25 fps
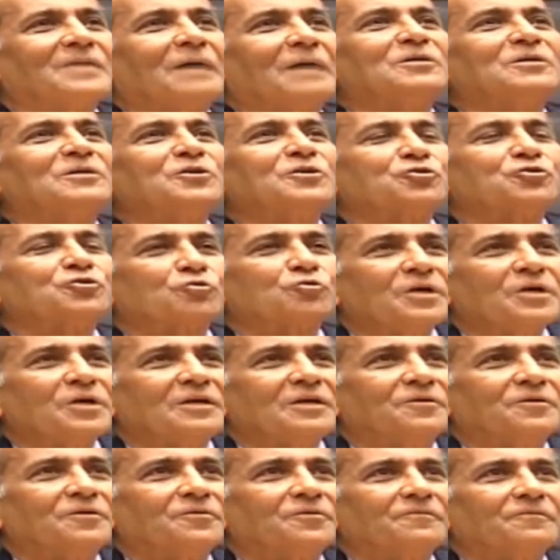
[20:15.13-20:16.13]
I'm just
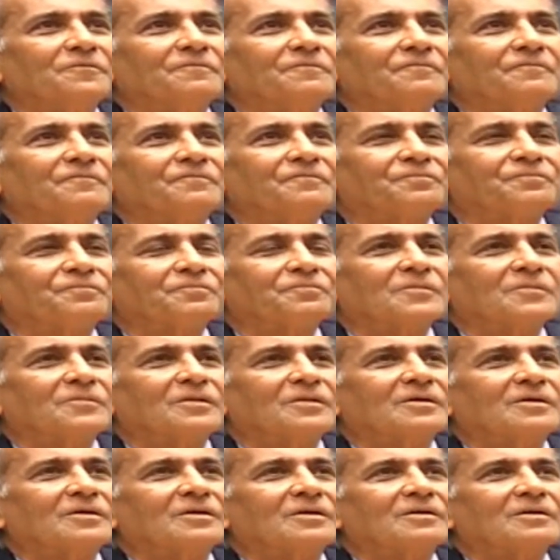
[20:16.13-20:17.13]
showing you.
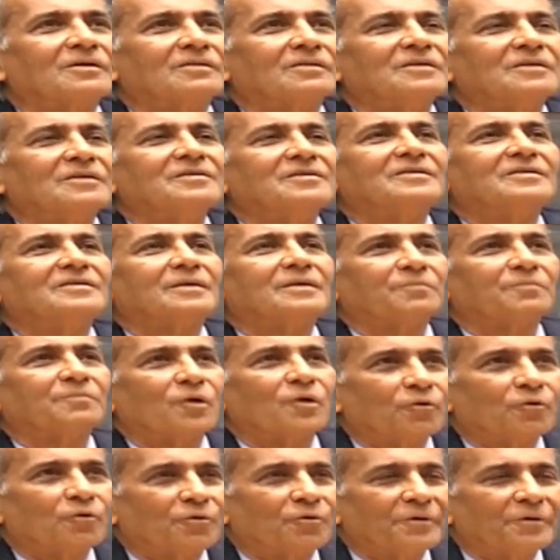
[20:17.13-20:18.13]
This is a
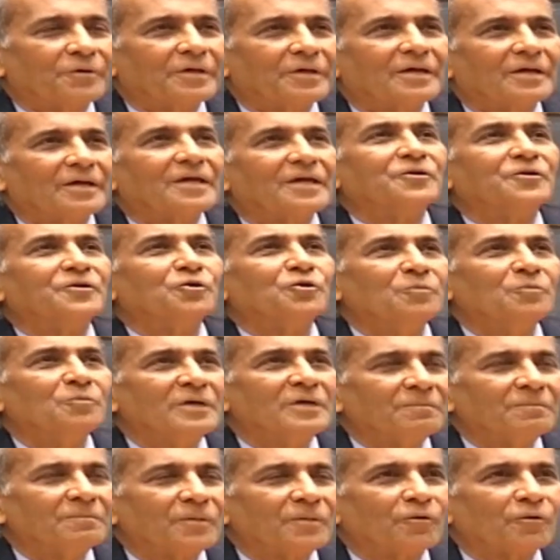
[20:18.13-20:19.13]
ploy, a
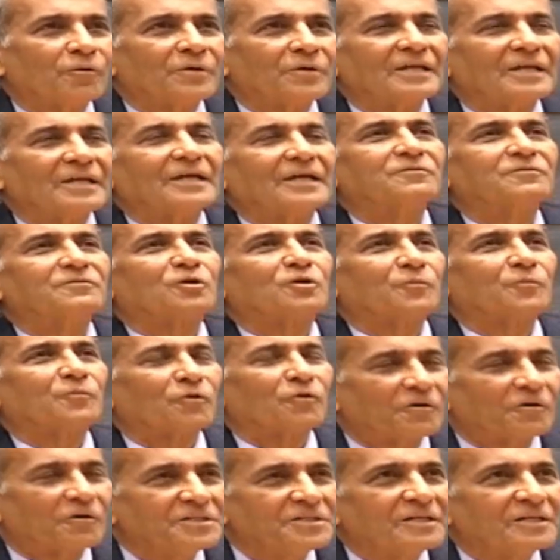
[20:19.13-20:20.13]
human ploy, an
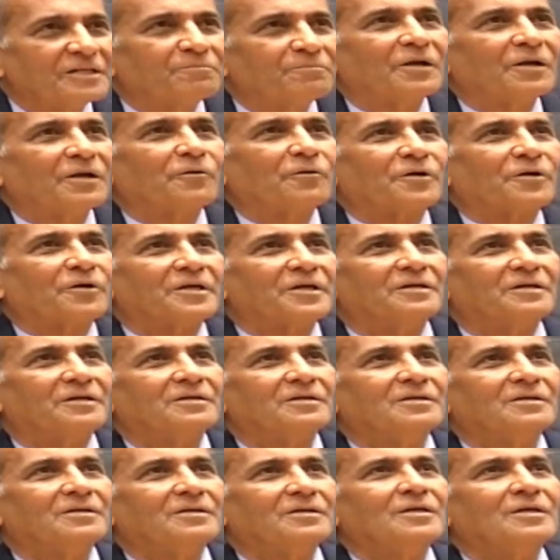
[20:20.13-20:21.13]
anthropologic ploy.
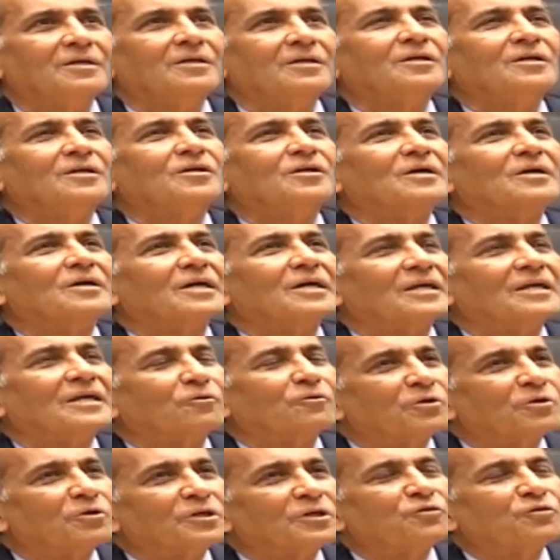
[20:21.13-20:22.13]

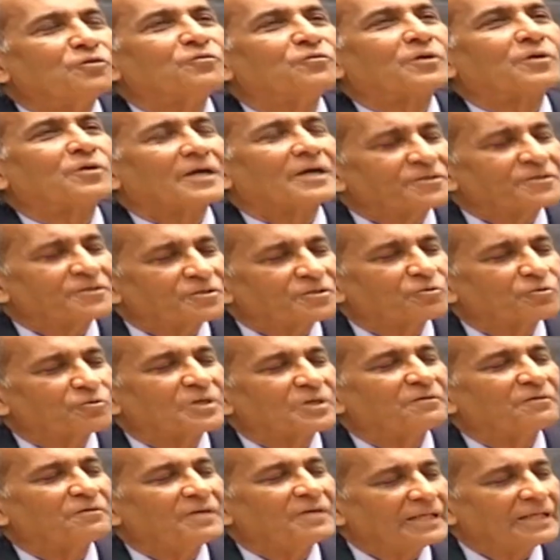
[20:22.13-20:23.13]
In order to, for us to
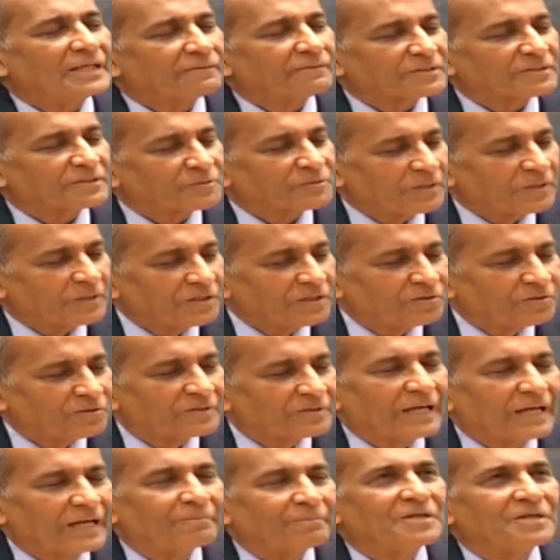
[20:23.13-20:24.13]
reveal our
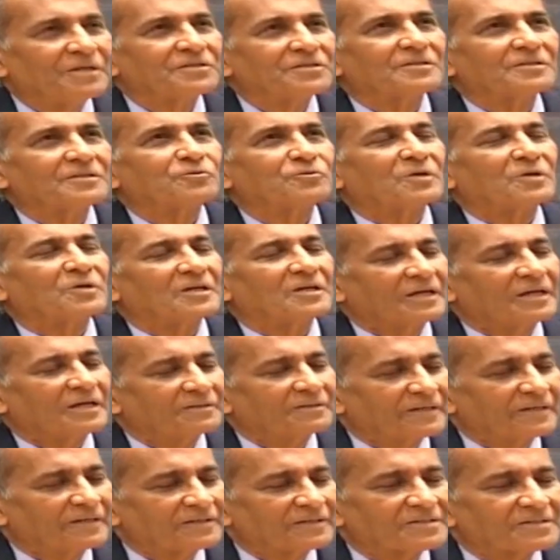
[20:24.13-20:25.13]
spiritual dimension to a
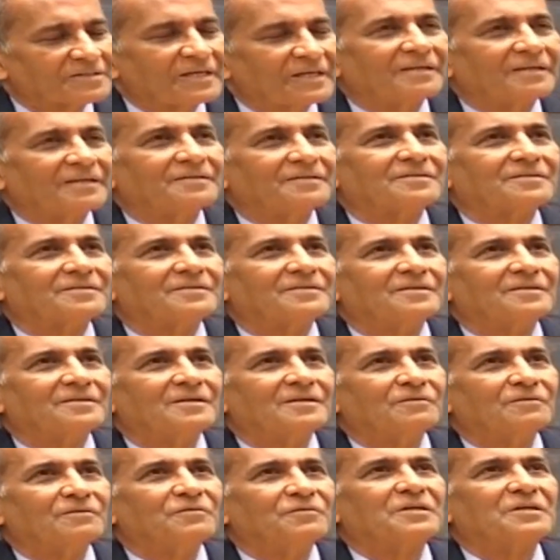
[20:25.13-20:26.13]
greater extent,
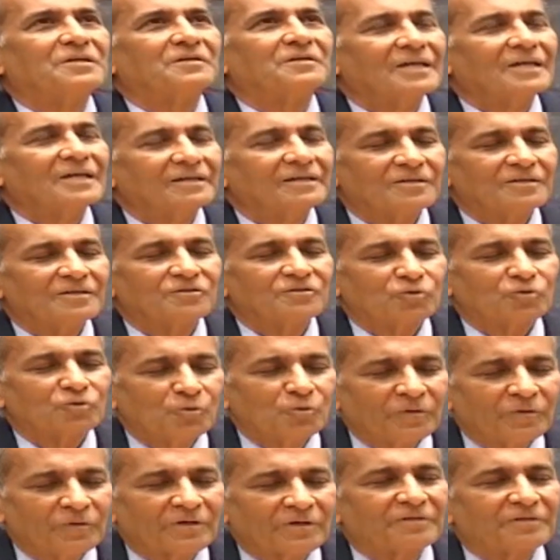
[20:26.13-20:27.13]
we create this
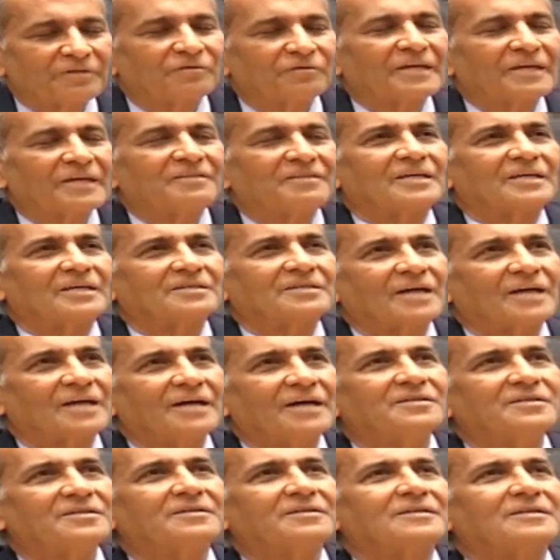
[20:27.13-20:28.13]
super, if you like, this
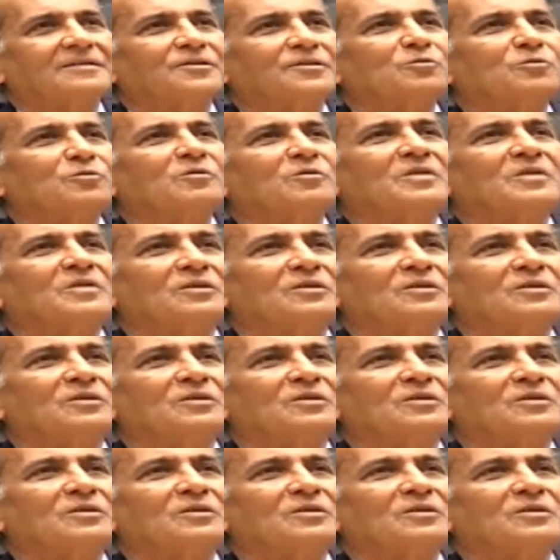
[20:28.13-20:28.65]
exaggerated human